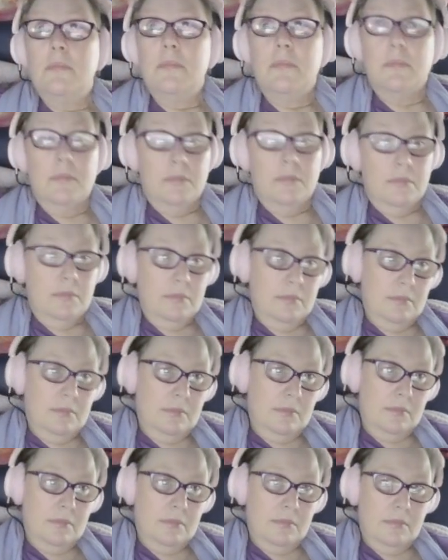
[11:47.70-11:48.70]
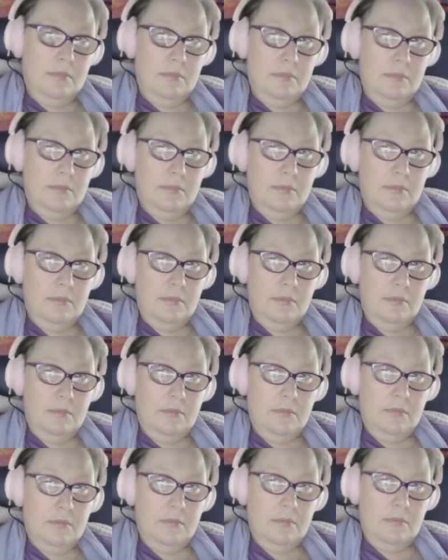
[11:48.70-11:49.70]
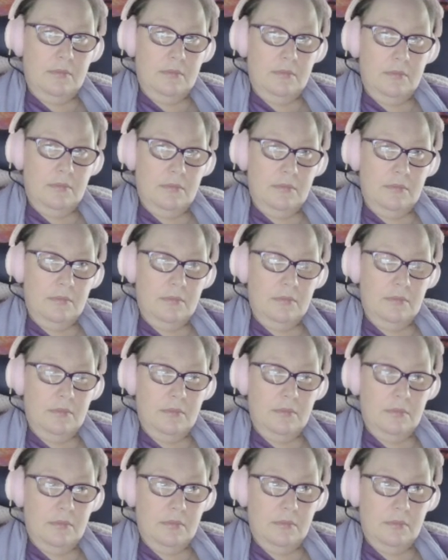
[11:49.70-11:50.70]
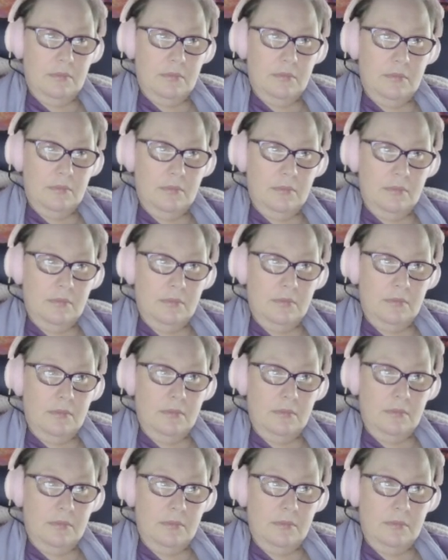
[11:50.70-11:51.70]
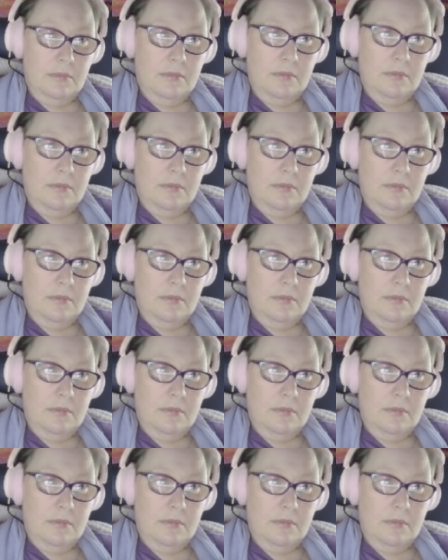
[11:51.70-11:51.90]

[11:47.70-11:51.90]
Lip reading: No words are spoken by the person on screen.